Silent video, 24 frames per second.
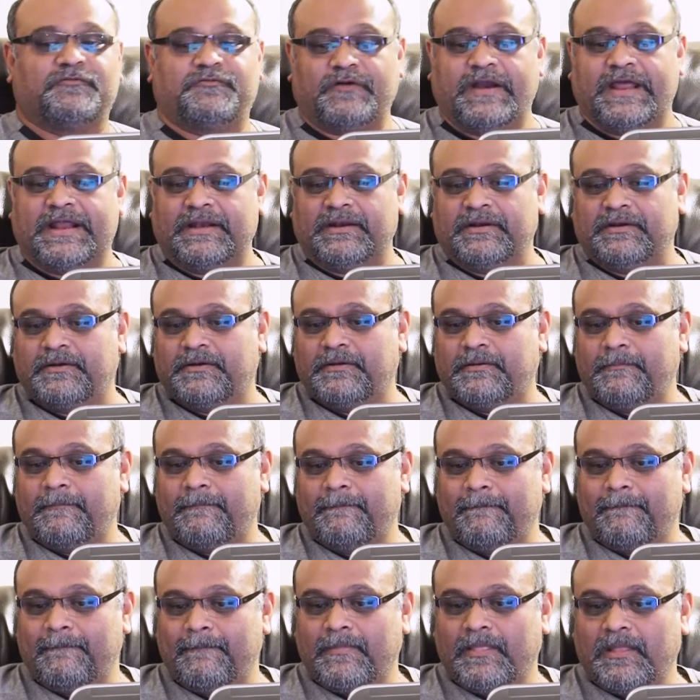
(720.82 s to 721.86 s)
friend.
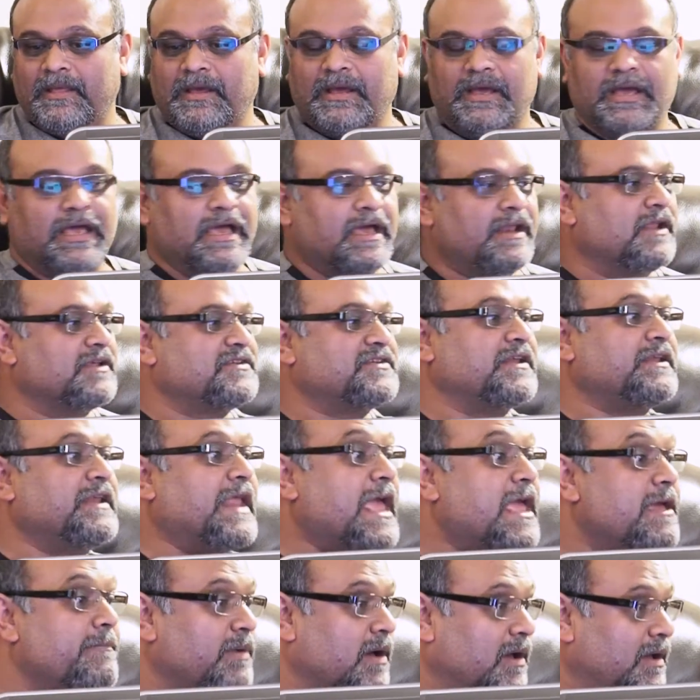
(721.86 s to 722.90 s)
And as a
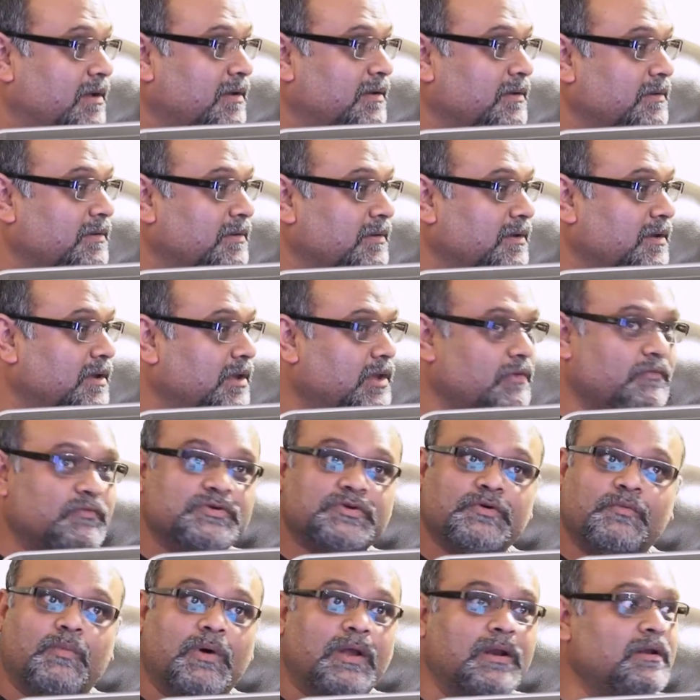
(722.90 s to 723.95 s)
neighbor, he
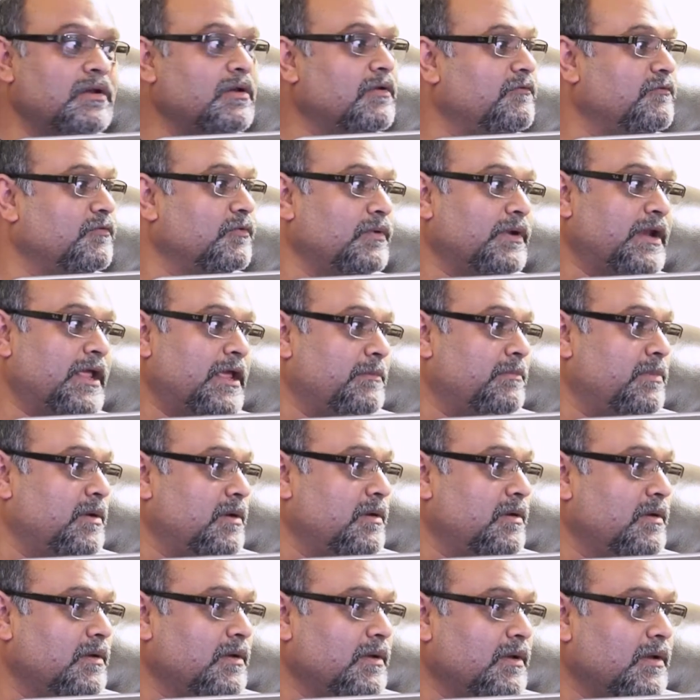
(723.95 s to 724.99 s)
was a wonderful neighbor.
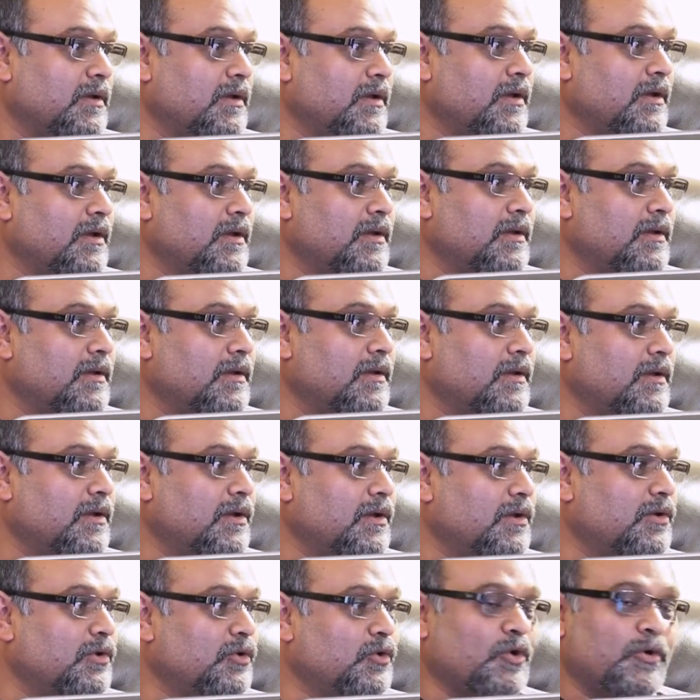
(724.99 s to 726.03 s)

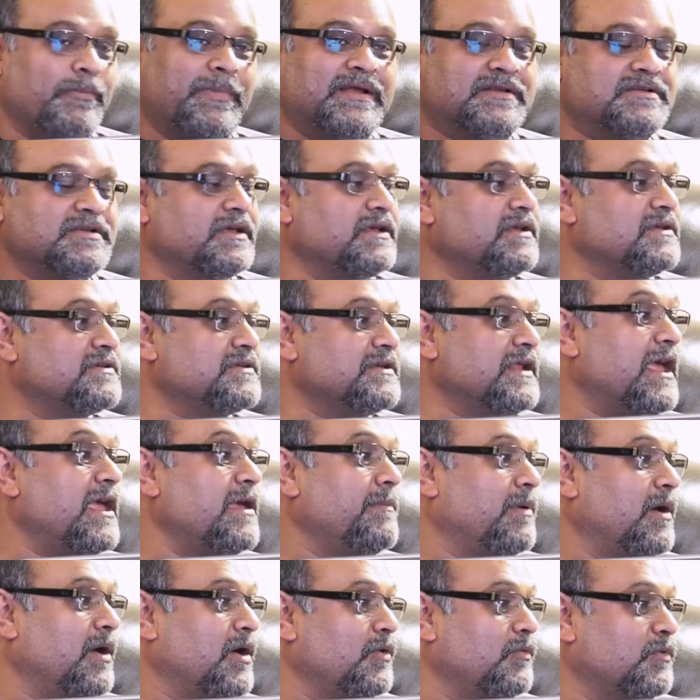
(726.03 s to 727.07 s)
No matter his
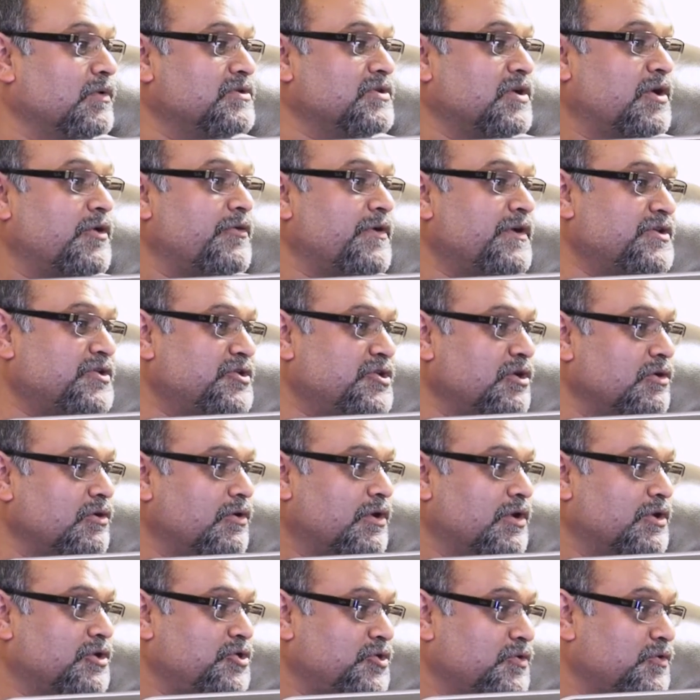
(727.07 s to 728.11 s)
neighbor was a Christian
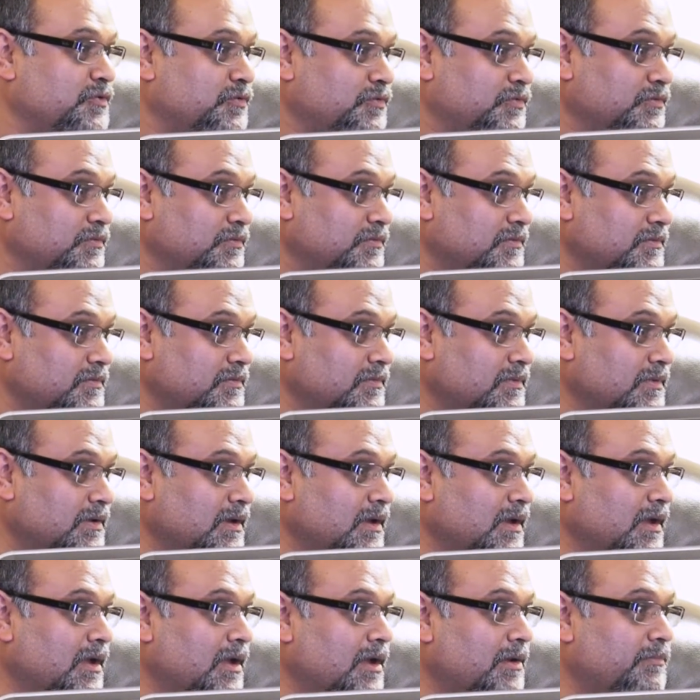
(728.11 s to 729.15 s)
or a Jew,
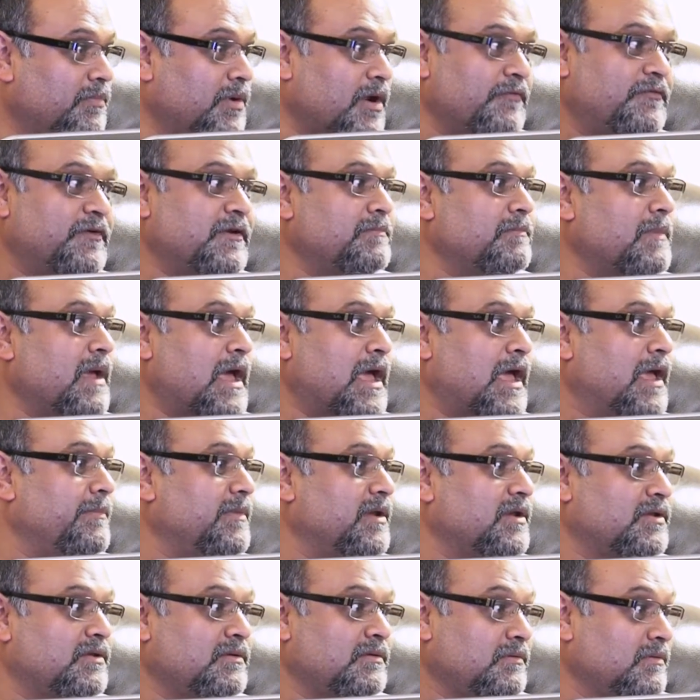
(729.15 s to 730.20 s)
Prophet
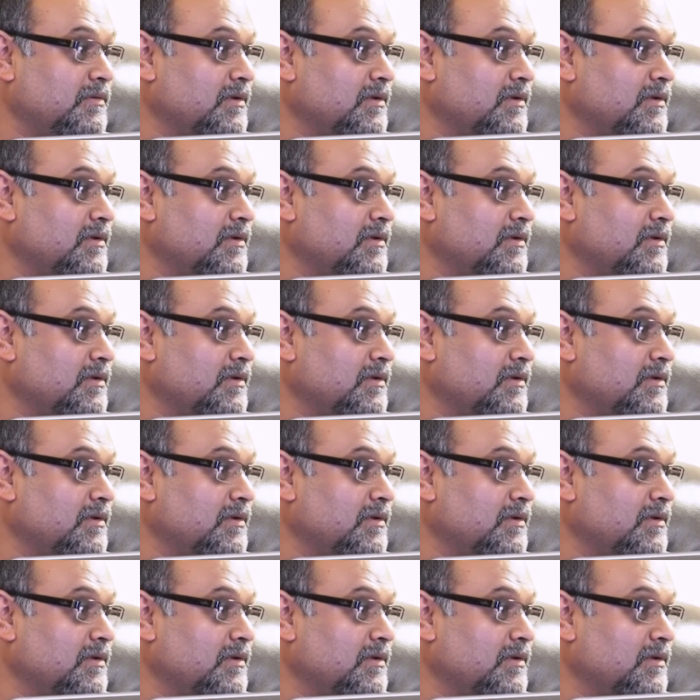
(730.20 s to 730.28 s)
Muhammad